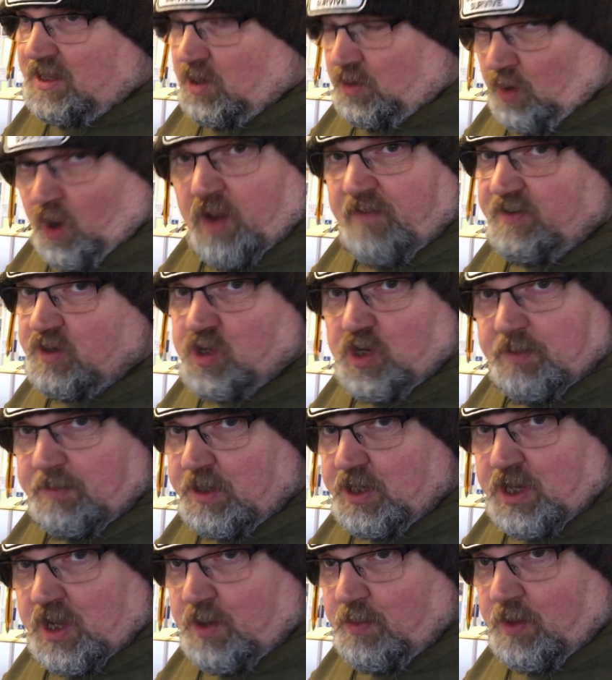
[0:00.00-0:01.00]
None of it's going to
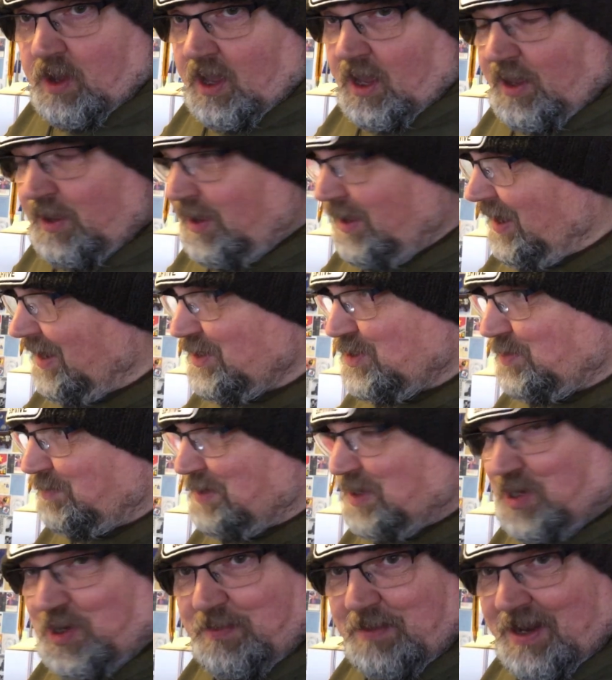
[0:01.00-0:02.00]
be new. I had
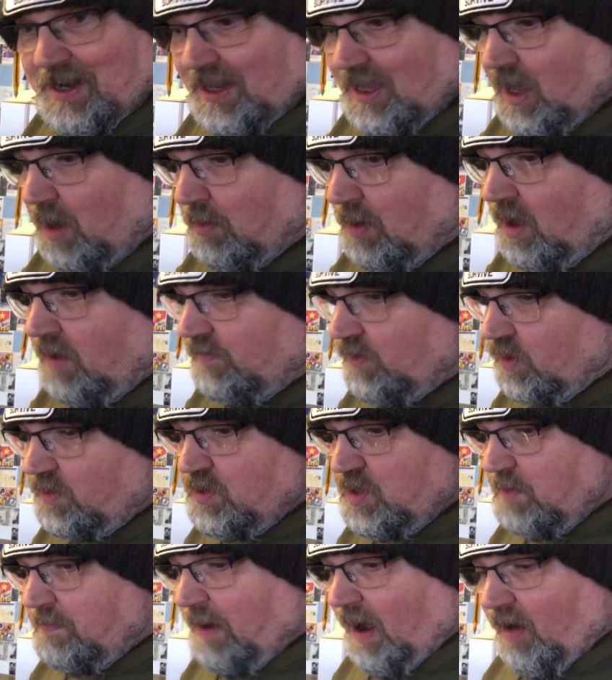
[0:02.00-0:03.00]
somebody come in and go, "You've got the
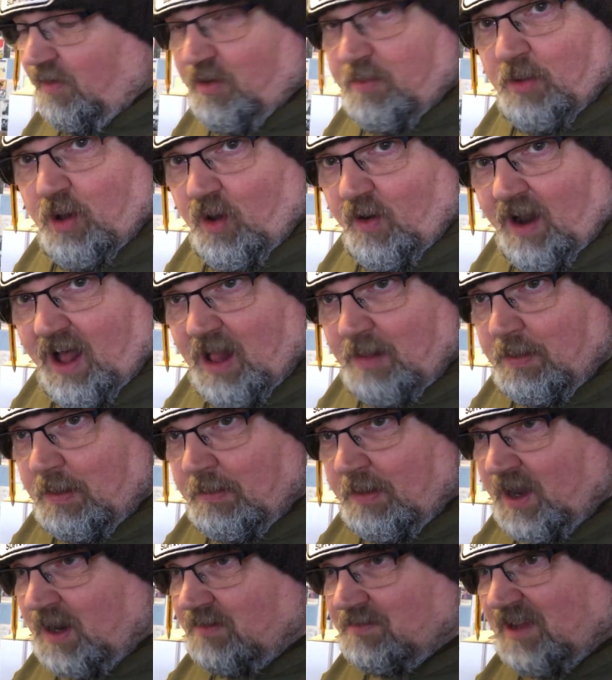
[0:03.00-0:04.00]
new Paramore album,"
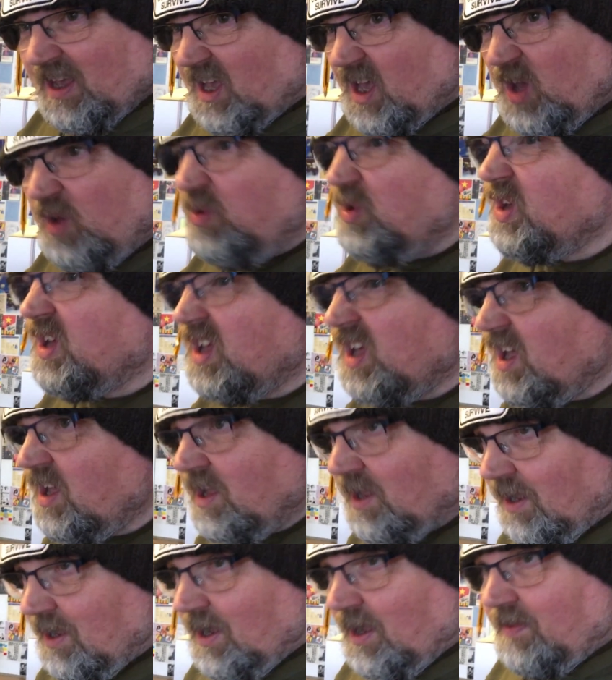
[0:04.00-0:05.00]
and I was like, "Who?"
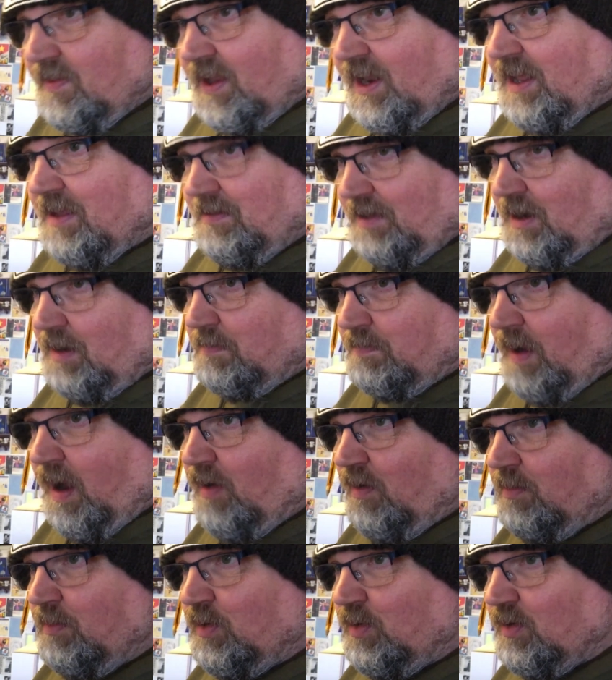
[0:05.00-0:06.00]
And they're like, "You know,
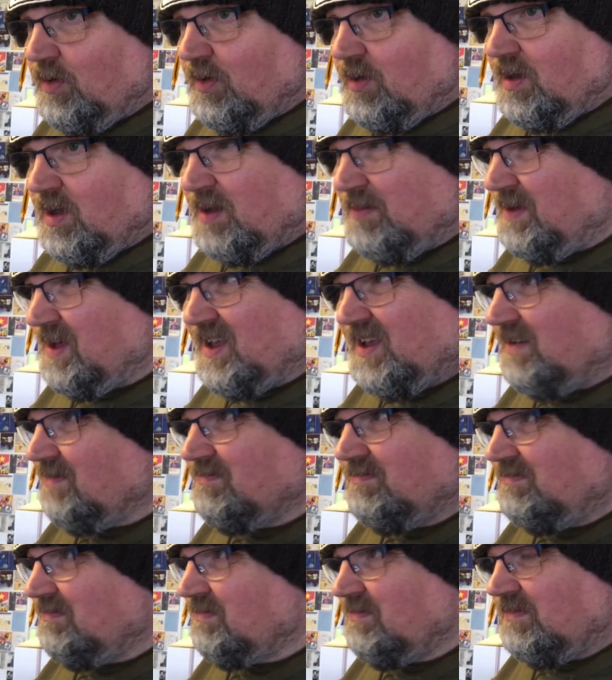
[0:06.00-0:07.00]
Paramore." I'm like,
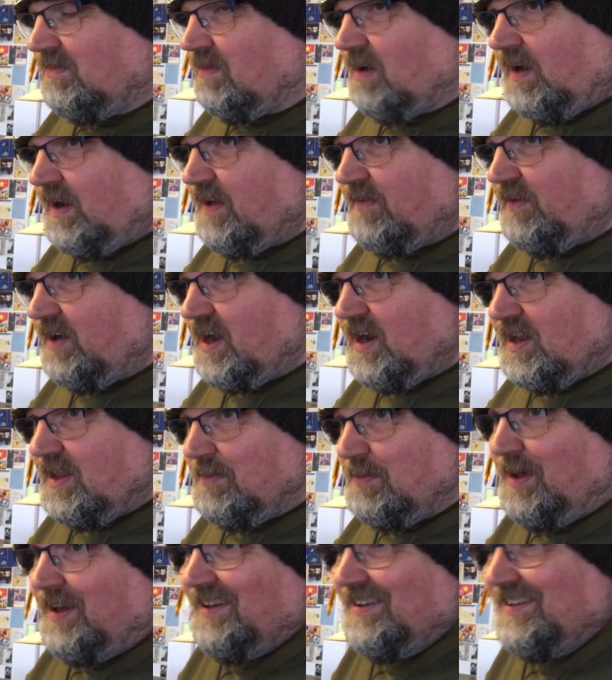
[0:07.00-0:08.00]
"I never heard of them."